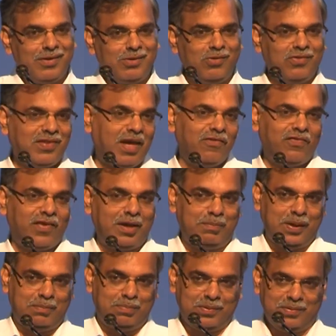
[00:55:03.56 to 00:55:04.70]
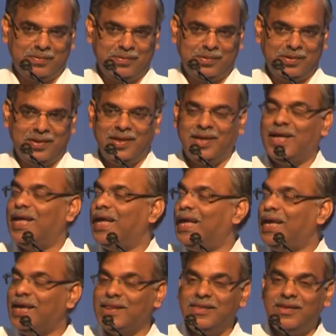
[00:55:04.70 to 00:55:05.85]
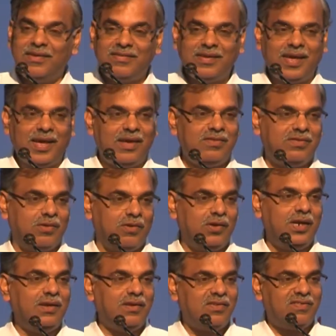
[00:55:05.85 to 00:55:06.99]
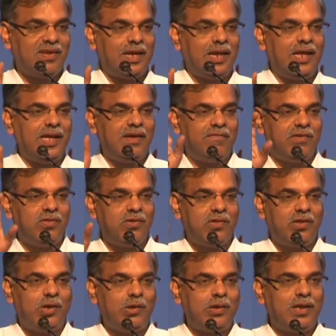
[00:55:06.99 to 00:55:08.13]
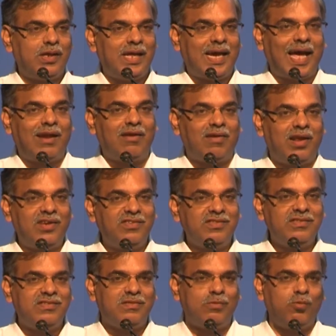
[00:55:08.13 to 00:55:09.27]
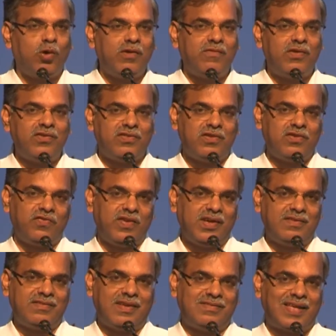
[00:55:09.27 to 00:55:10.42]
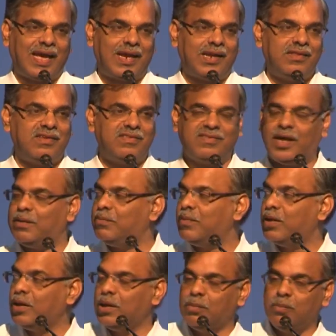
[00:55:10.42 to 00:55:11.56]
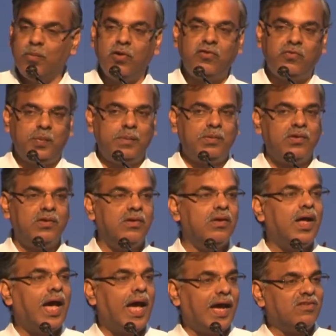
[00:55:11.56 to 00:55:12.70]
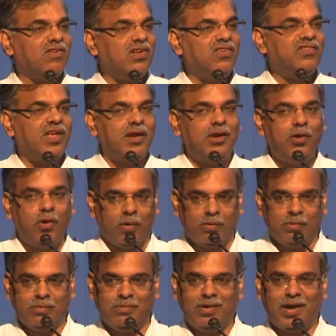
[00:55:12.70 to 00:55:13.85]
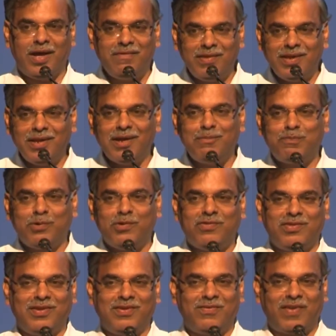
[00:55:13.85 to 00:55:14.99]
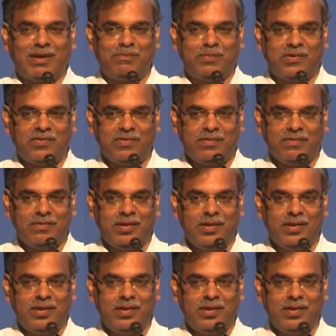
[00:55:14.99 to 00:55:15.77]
to save 5 people. In this case, though, interestingly, even though the calculations, 1 versus 5 is exactly the same, most people actually say, no, I will not push this fat person,